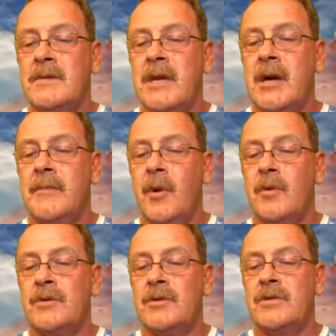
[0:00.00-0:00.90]
Skip,
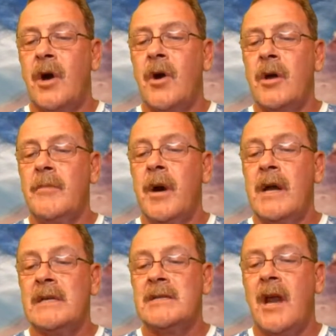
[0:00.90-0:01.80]
yours is 30,
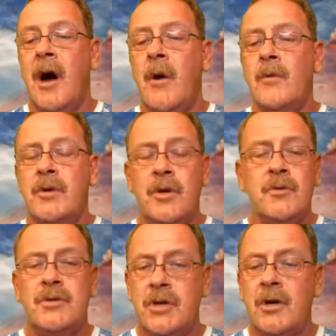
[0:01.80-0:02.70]
but it's long.
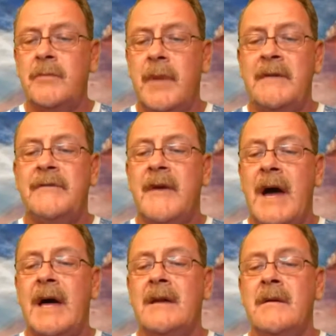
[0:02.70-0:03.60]
You should be
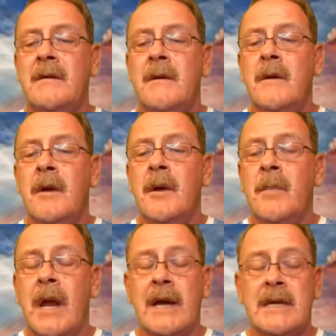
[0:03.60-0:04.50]
fine.
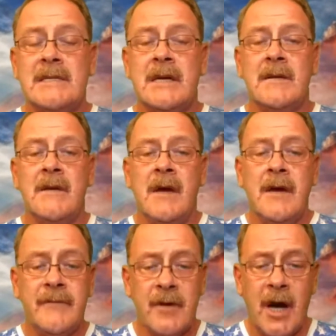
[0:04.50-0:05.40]
But like I said,
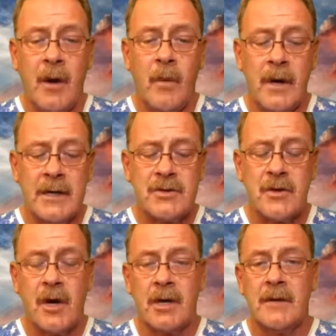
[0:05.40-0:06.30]
if you got one that's
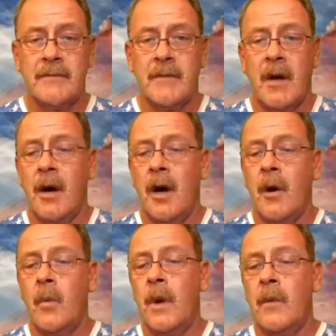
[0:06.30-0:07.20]
struggling,
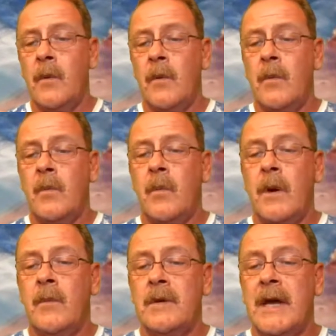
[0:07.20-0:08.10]
we
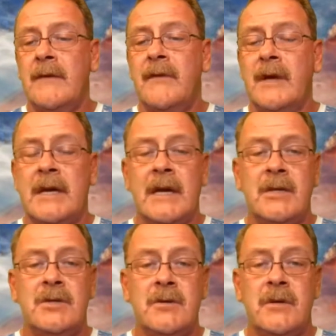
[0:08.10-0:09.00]
will definitely
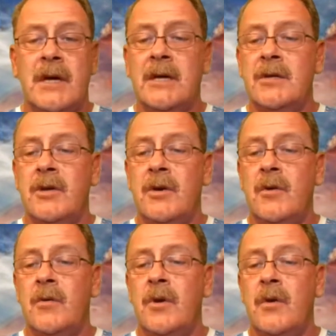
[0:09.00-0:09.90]
get to
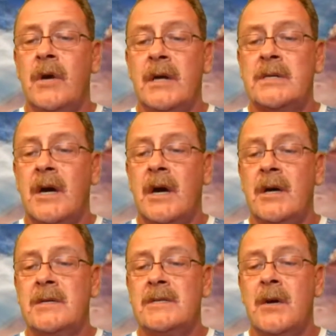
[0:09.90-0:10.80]
you, you get to
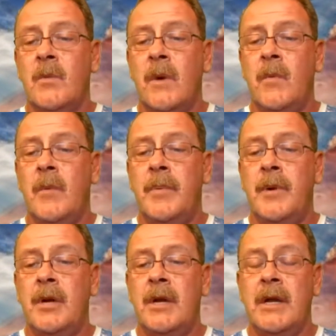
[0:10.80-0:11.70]
us, and we will
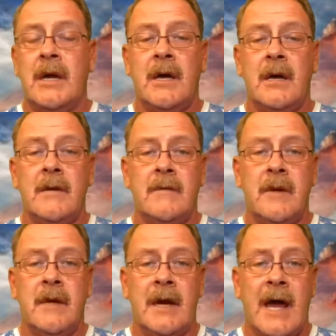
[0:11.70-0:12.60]
put it in a
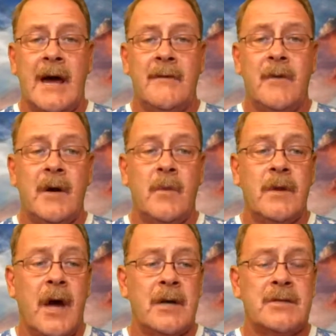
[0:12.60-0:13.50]
live well
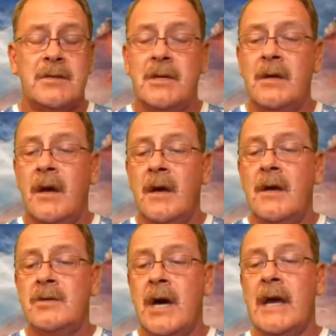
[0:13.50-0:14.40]
with oxygen,
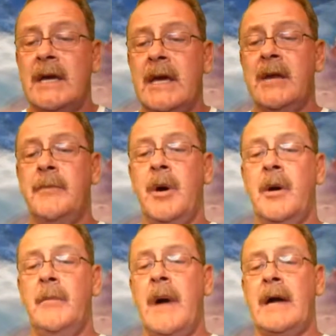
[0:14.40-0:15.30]
try to get it
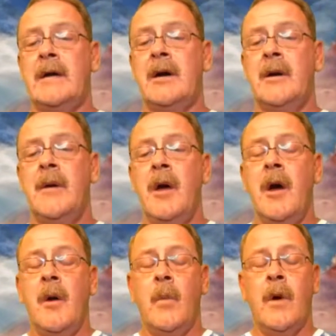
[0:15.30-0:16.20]
pumped back up.
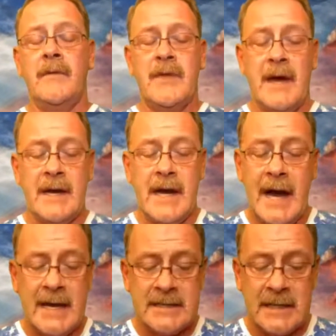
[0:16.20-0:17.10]
One thing,
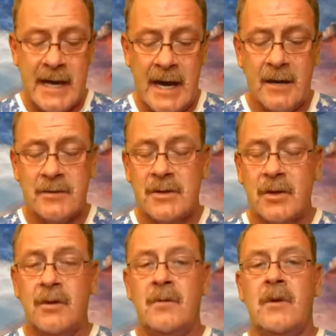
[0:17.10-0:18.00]
guys and gals,
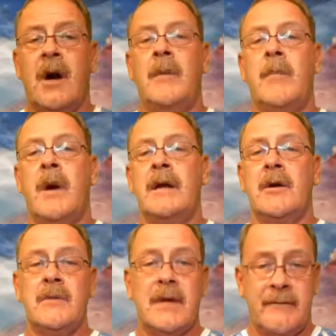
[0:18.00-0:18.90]
do not bring
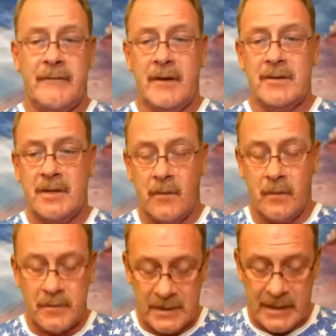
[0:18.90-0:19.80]
no dead fish to
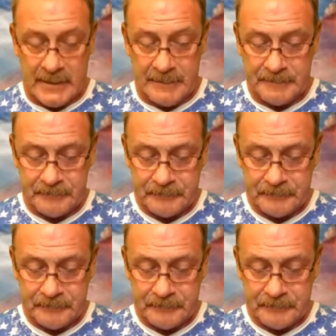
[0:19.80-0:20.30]
the scale.